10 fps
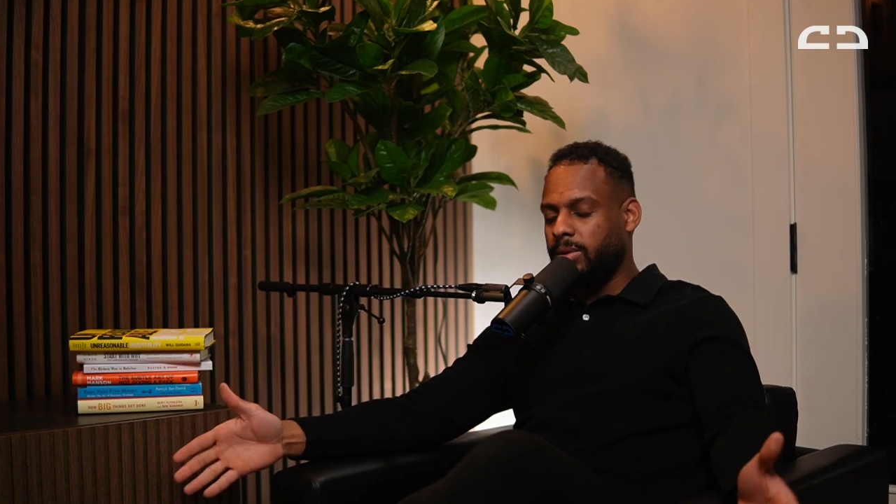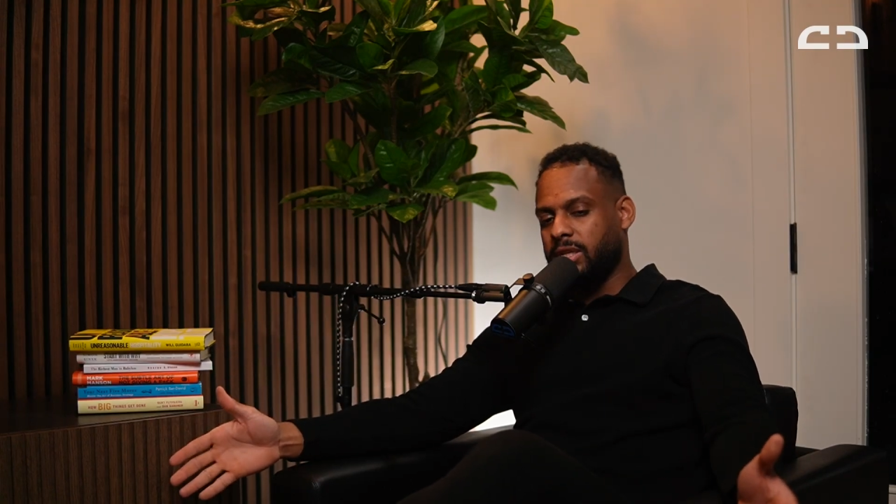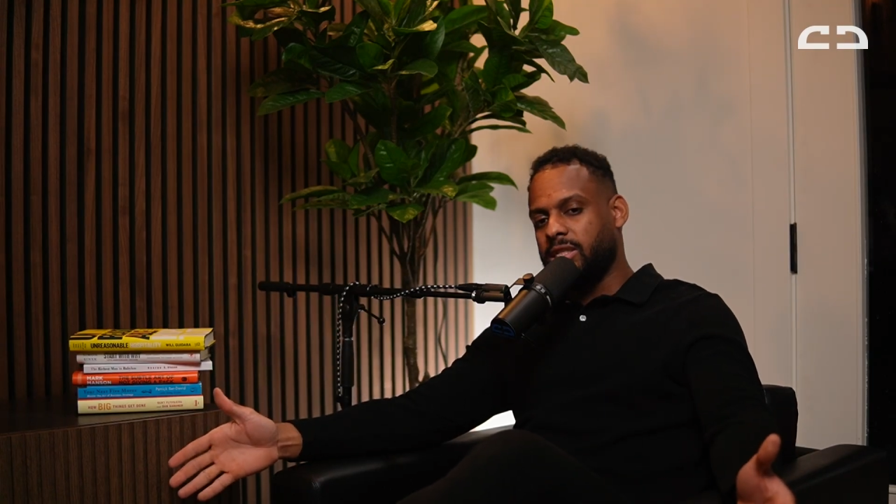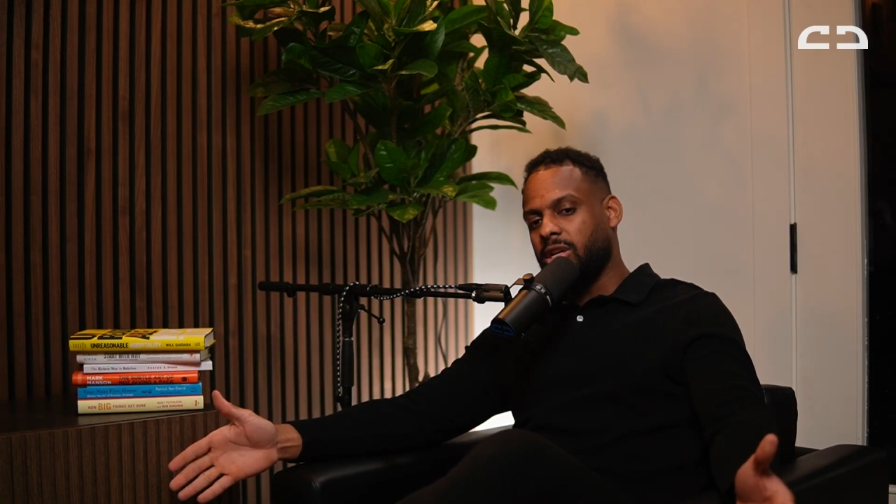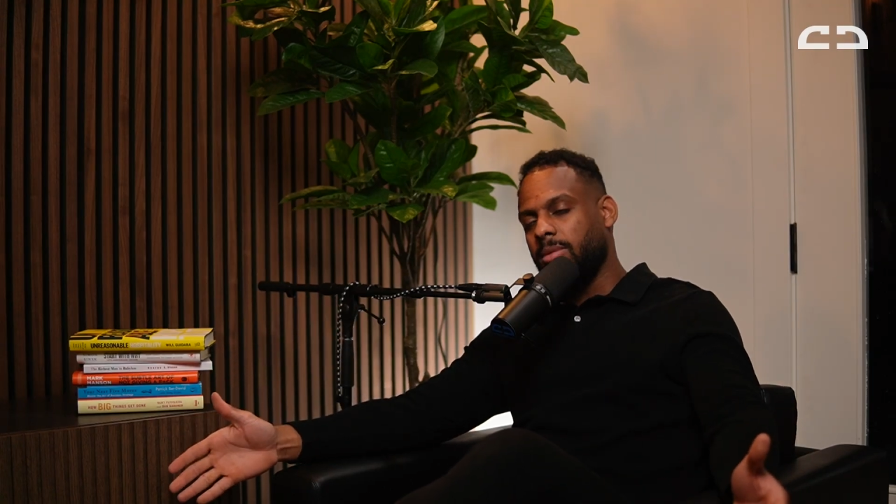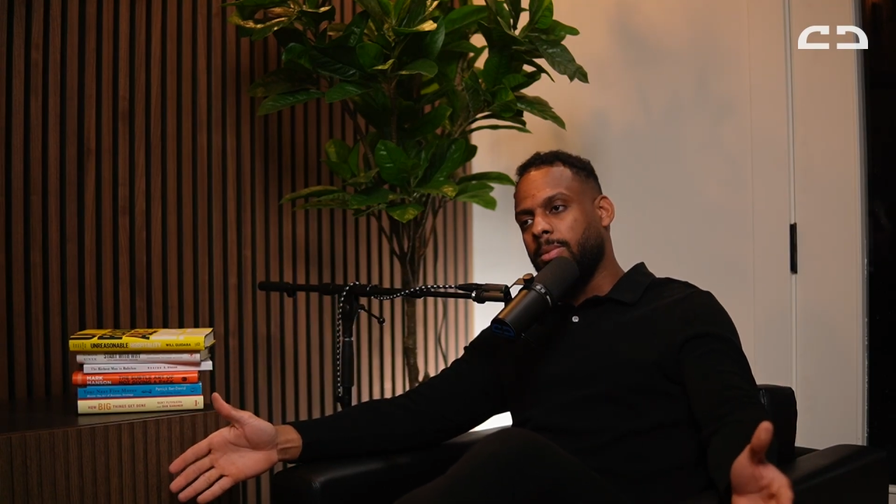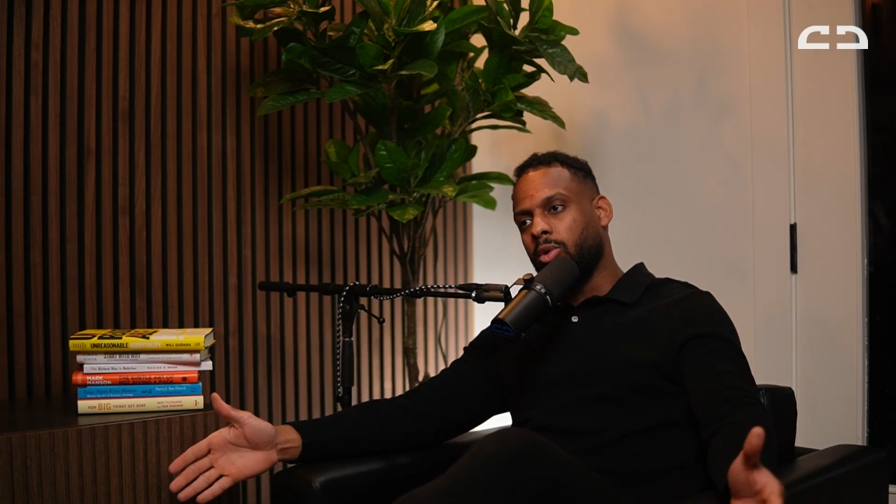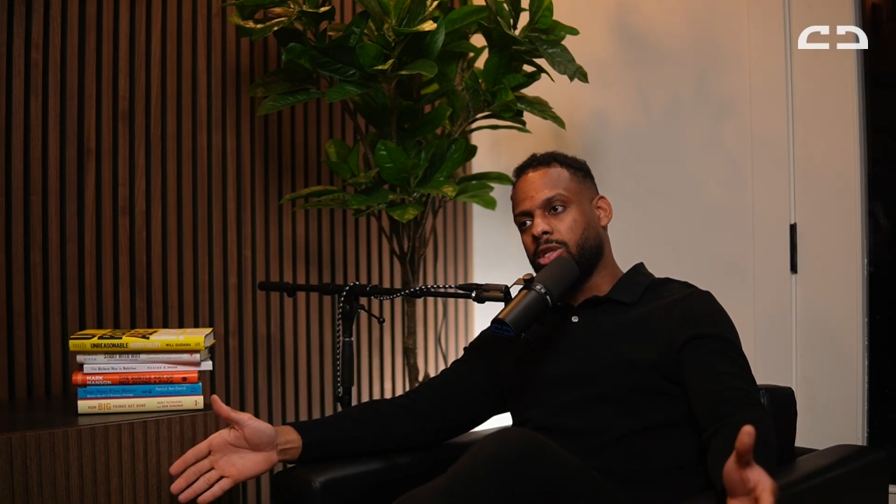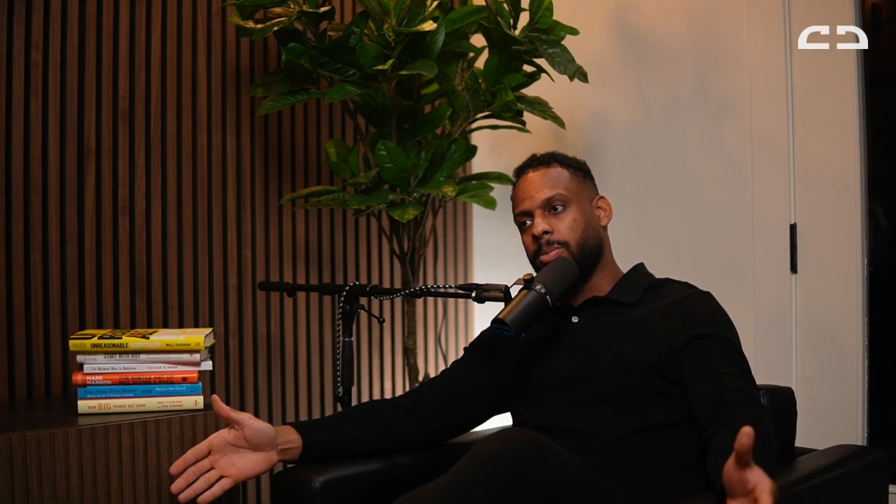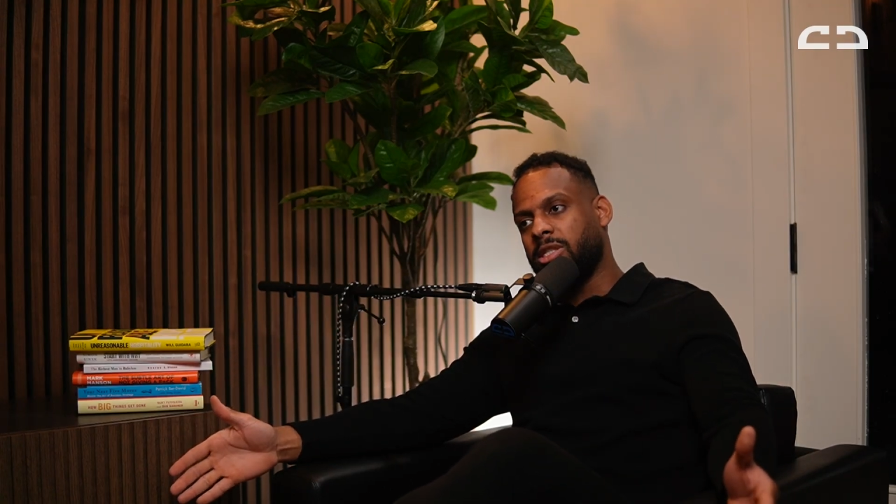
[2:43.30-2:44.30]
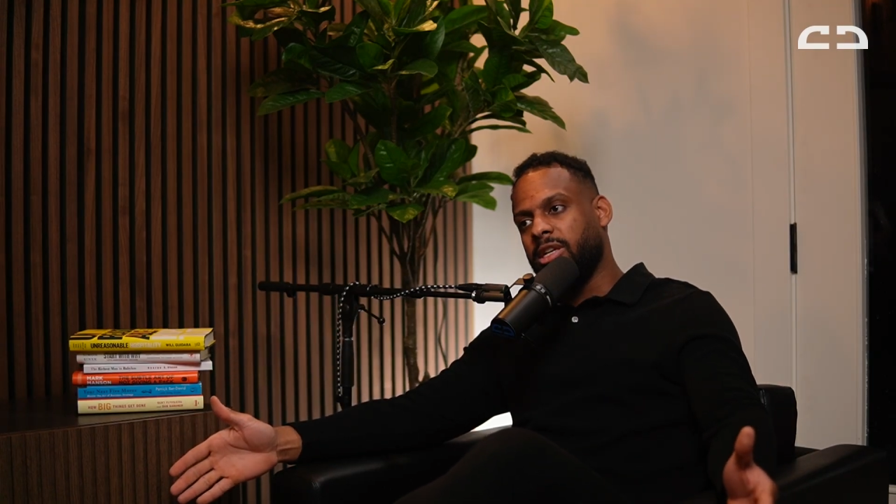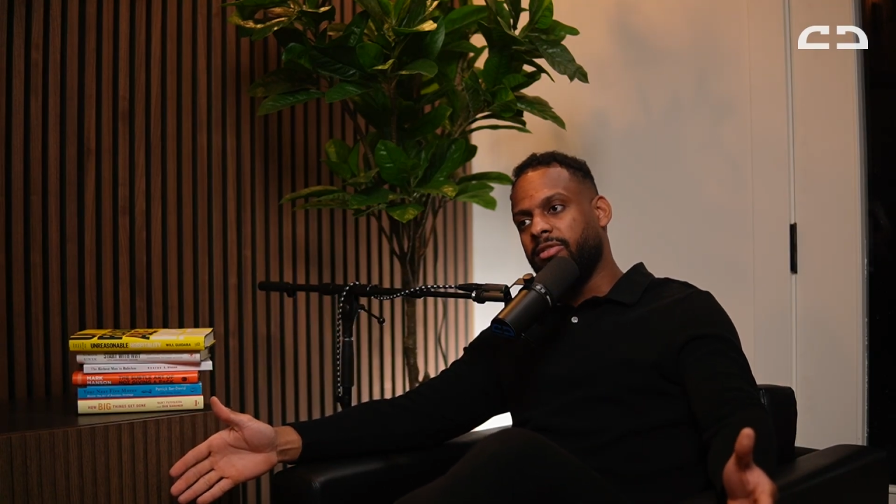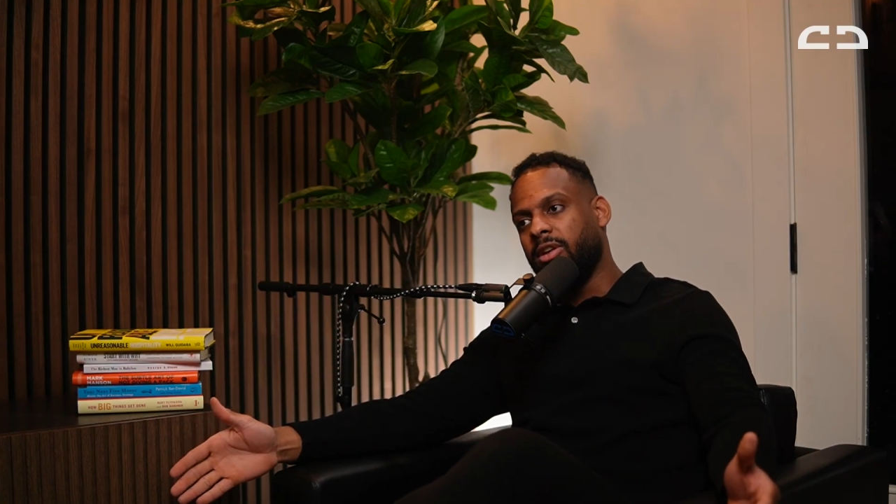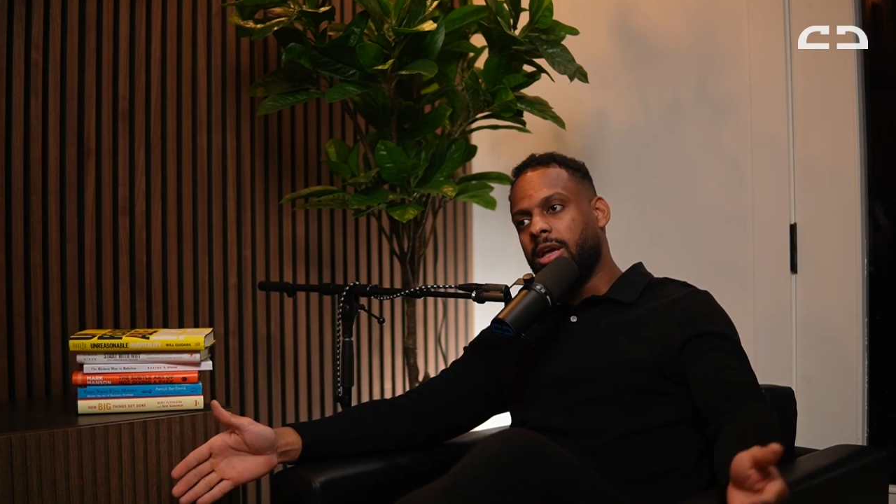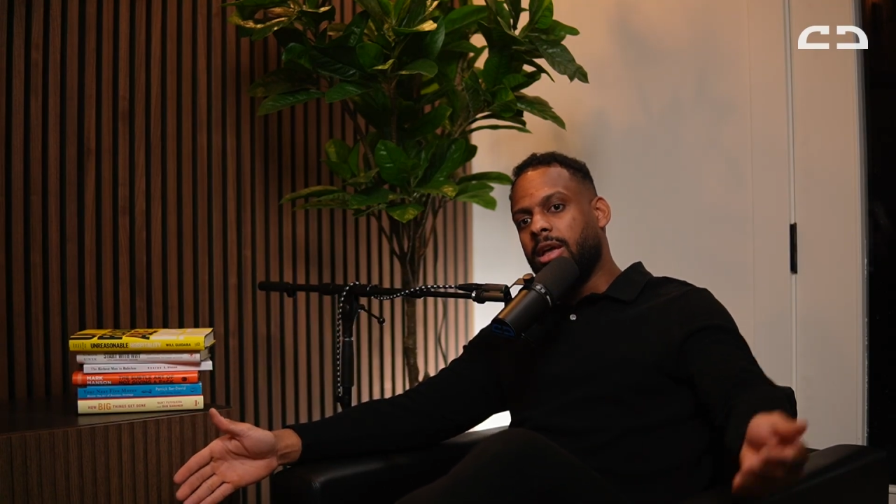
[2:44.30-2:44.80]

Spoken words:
this is going to be more expensive